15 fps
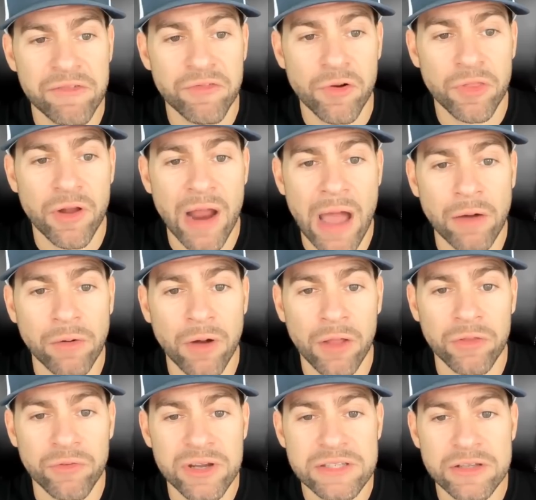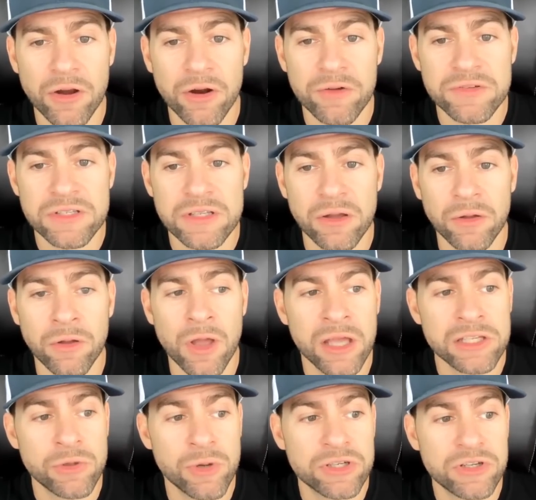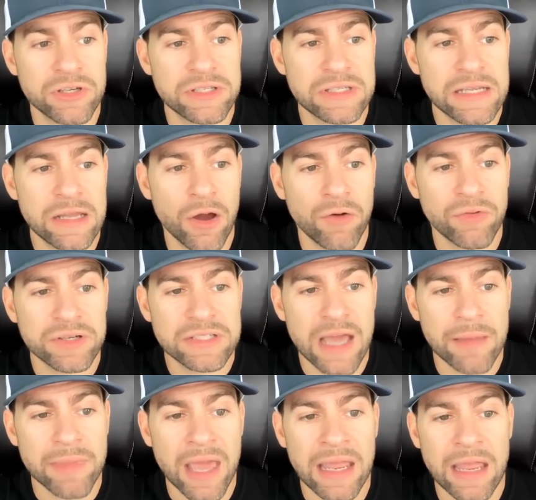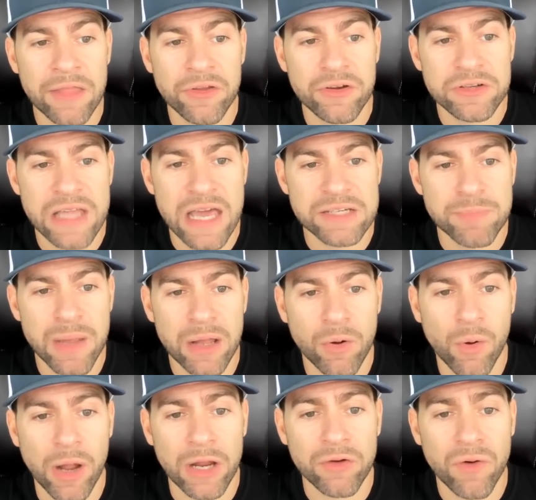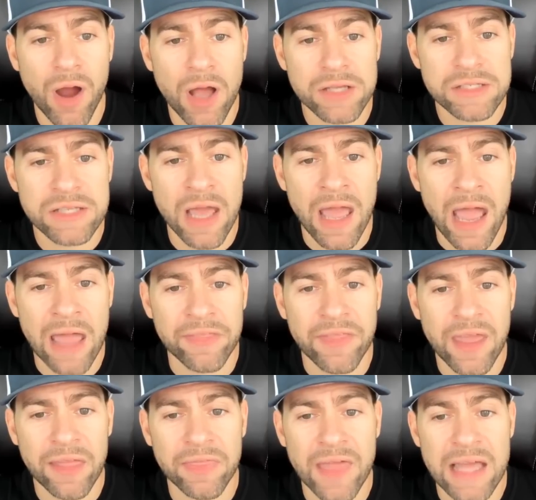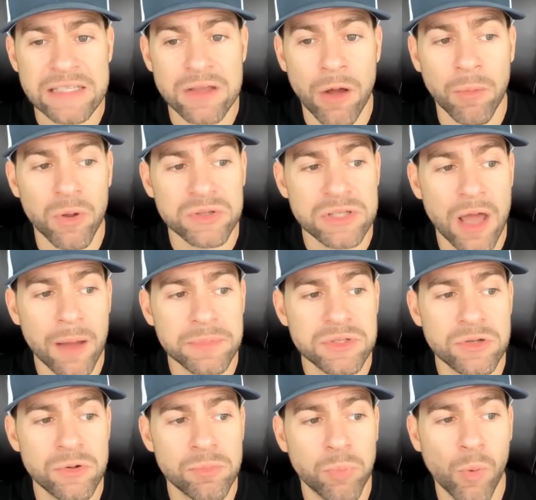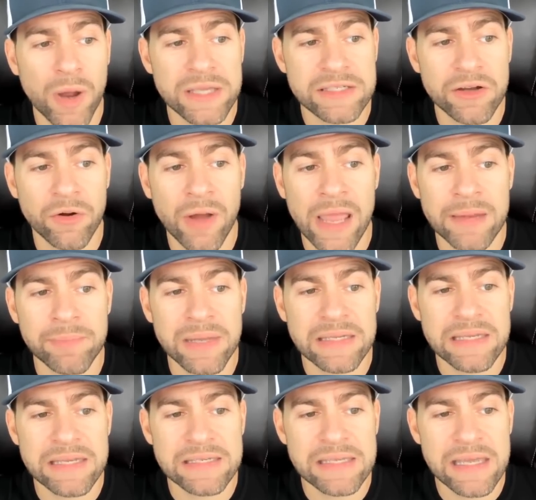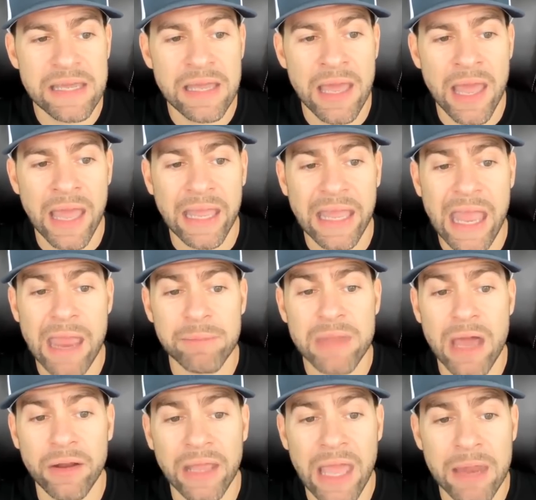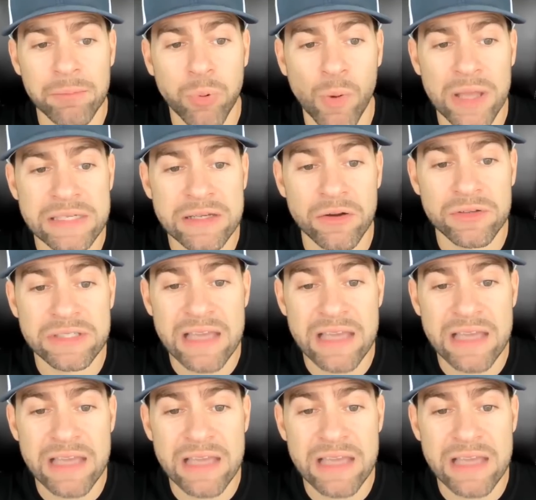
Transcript: a further out on the risk curve still. So we should see over time that Ether slash Bitcoin cross. I think that's almost up to 0.08 BTC. It came down again 0.07